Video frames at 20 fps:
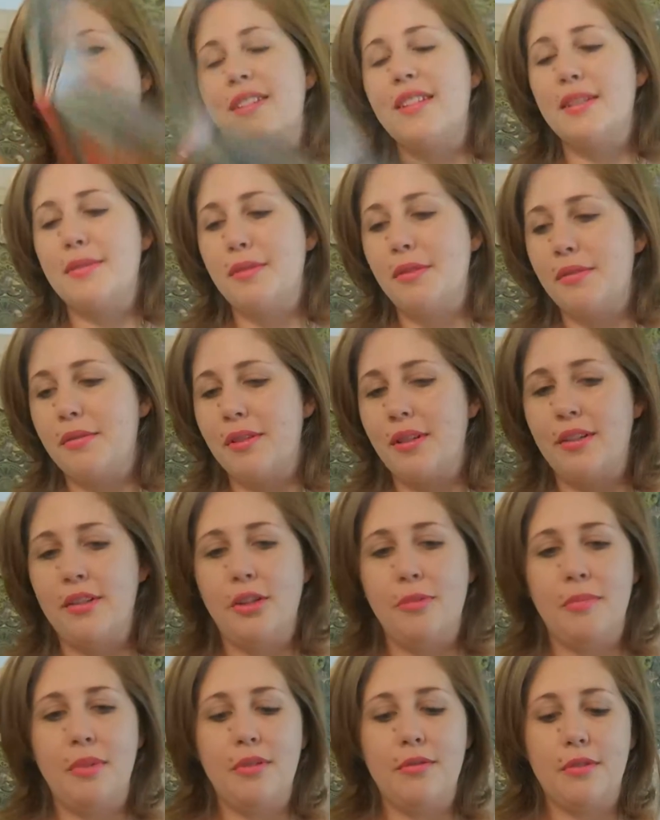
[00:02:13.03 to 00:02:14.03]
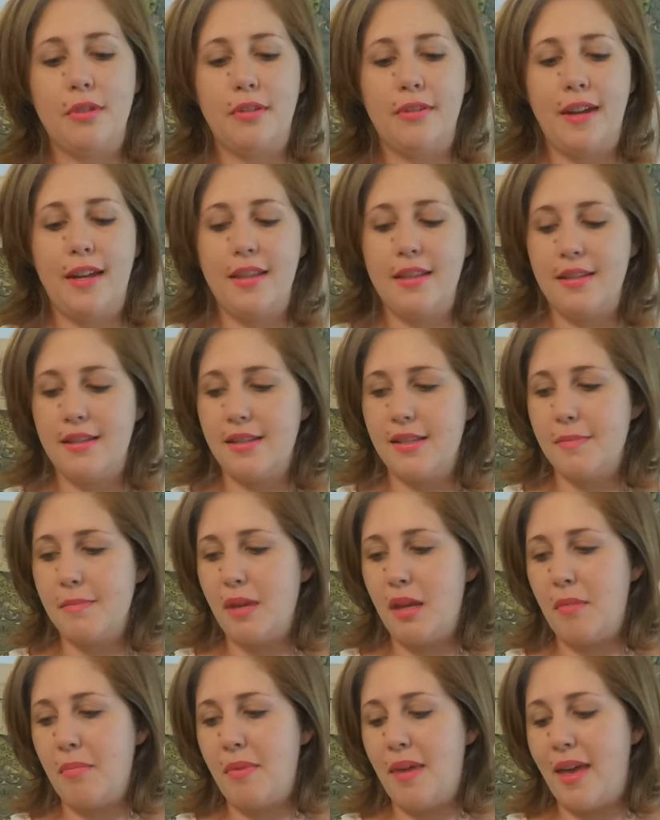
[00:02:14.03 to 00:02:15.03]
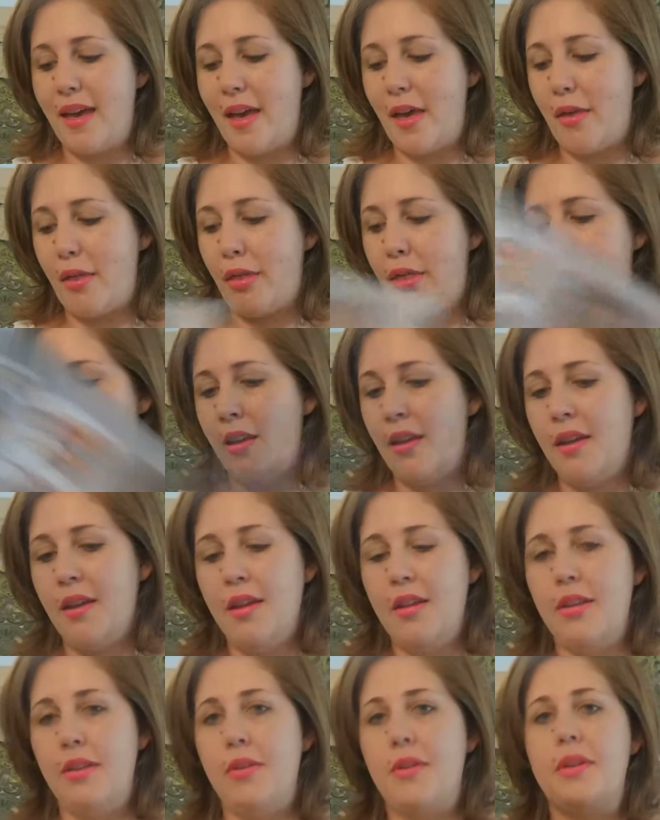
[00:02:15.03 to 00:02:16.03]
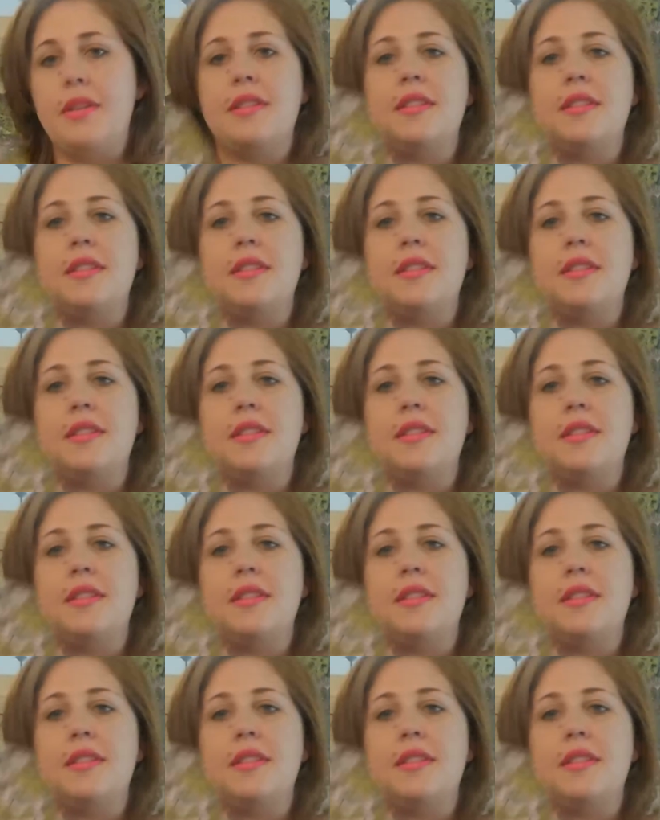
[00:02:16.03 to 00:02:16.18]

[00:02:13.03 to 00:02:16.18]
which is what we're all hoping for, right? This is Macbeth. You can